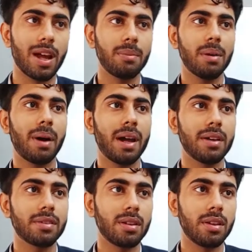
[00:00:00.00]
And my
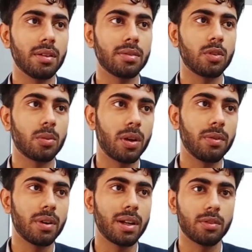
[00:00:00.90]
bias is 0
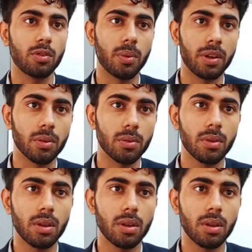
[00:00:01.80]
0.1 and 0 0.2.